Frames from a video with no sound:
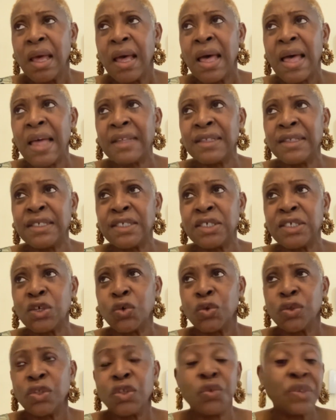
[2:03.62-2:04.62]
And
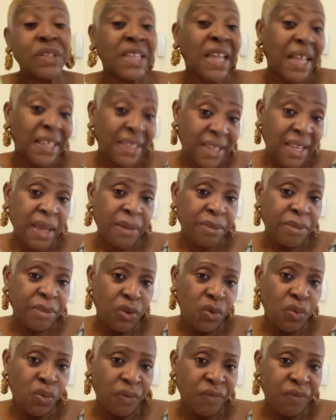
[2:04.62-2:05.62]
so during that time, the
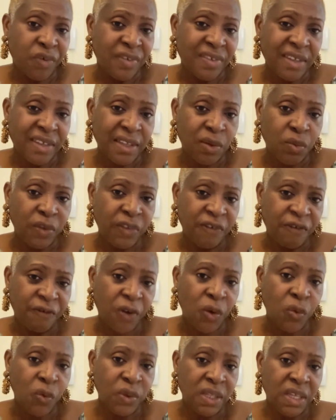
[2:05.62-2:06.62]
university was
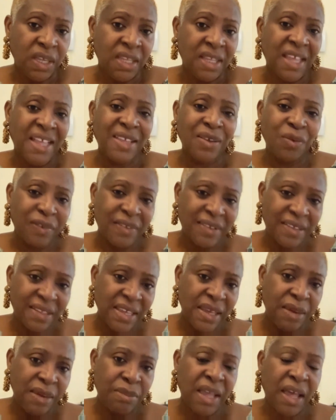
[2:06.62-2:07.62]
founded, and it was
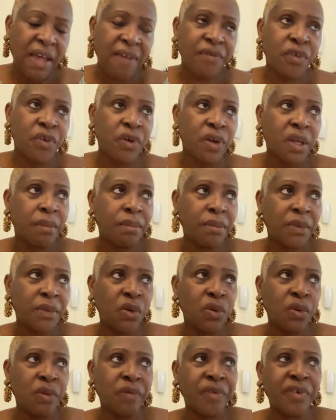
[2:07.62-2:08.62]
named after him. The
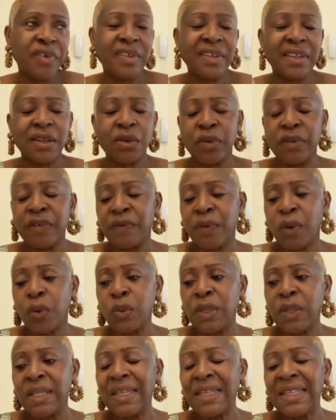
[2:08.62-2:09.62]
university was
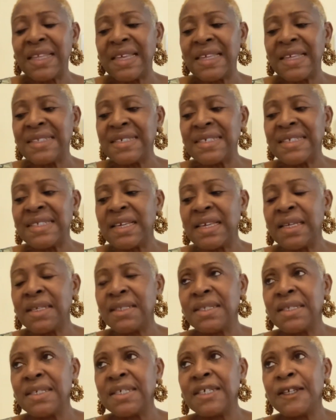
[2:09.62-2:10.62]
founded in
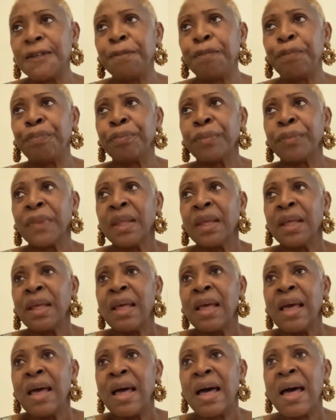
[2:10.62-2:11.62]
1818.
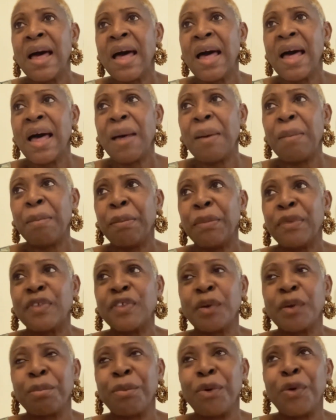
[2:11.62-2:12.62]

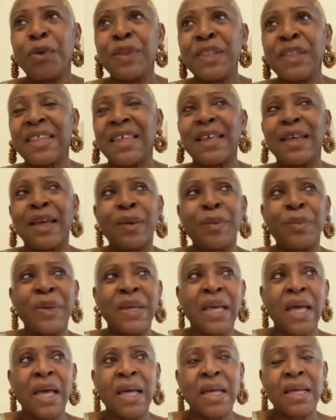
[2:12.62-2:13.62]
So both
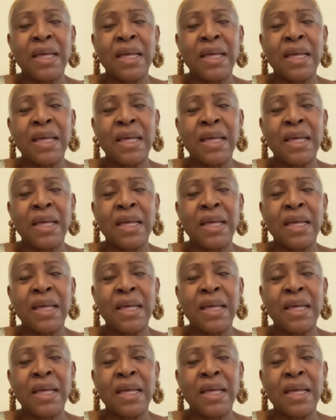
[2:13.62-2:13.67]
we